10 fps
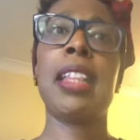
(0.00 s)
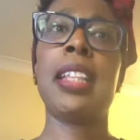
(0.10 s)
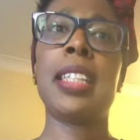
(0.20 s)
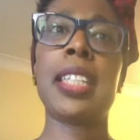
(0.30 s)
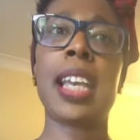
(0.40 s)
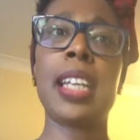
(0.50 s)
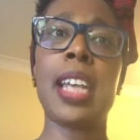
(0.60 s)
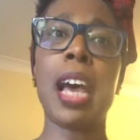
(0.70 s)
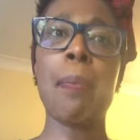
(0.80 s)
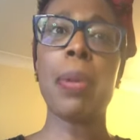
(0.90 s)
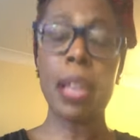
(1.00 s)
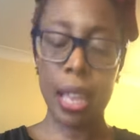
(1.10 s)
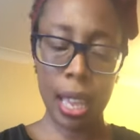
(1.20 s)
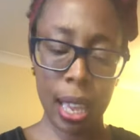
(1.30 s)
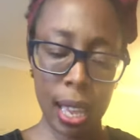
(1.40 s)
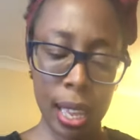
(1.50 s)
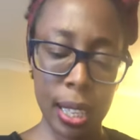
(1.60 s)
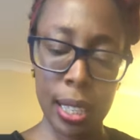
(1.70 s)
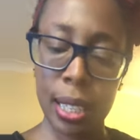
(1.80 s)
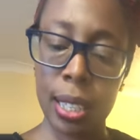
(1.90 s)
Second up
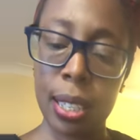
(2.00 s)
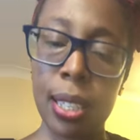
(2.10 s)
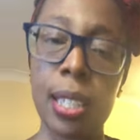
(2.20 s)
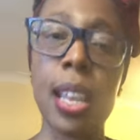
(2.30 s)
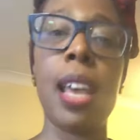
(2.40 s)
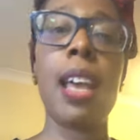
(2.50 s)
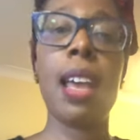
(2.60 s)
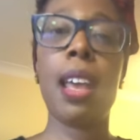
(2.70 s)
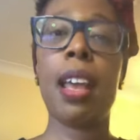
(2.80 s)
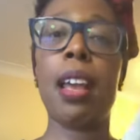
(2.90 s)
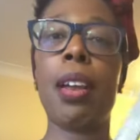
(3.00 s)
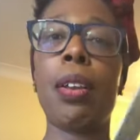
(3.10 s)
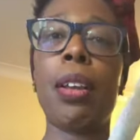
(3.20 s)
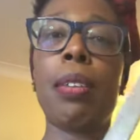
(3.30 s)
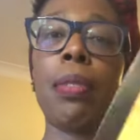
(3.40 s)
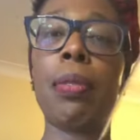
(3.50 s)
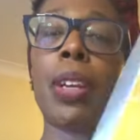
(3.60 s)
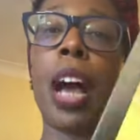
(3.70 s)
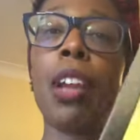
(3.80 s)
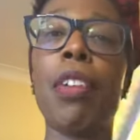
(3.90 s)
is
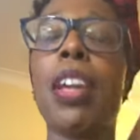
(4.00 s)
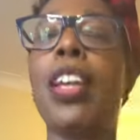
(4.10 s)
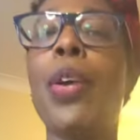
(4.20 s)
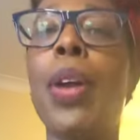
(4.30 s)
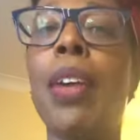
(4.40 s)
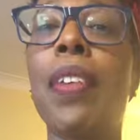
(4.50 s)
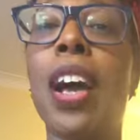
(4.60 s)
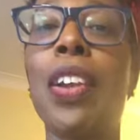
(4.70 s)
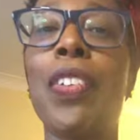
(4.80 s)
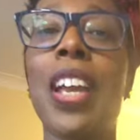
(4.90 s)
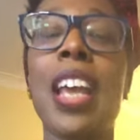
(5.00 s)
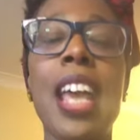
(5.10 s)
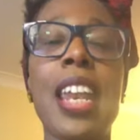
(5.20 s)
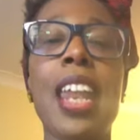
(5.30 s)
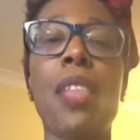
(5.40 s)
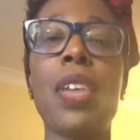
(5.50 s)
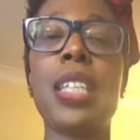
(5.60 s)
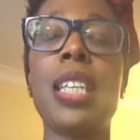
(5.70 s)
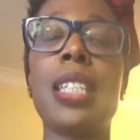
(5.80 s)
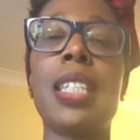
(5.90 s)
cutlery. You know I love cutlery. Now
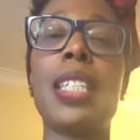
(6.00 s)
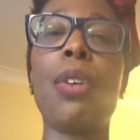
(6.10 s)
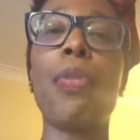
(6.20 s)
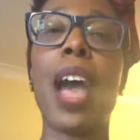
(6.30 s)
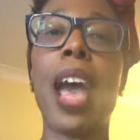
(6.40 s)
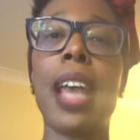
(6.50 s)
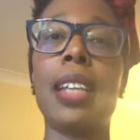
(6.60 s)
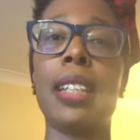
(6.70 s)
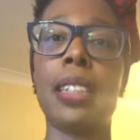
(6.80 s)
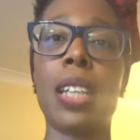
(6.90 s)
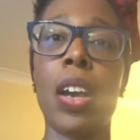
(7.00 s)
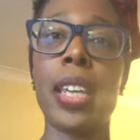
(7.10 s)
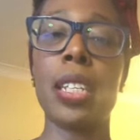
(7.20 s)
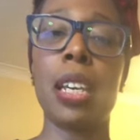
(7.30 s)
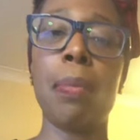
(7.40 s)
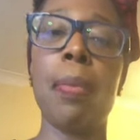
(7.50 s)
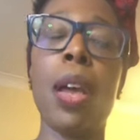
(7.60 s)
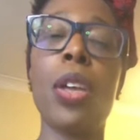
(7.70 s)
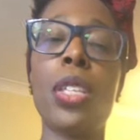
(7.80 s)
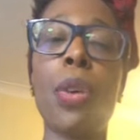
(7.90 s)
this is a silver handled item.
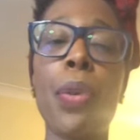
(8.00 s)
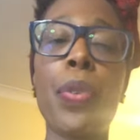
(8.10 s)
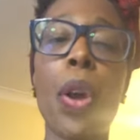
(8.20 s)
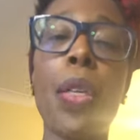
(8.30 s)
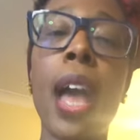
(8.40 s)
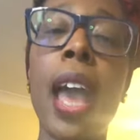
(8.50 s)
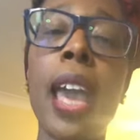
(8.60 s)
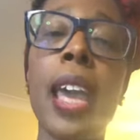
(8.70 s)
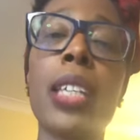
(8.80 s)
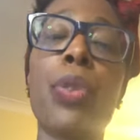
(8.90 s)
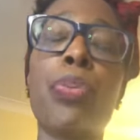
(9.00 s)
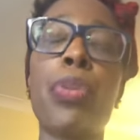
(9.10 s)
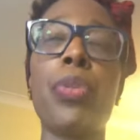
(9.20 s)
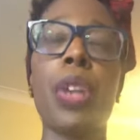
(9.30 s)
So we've got it's a fruit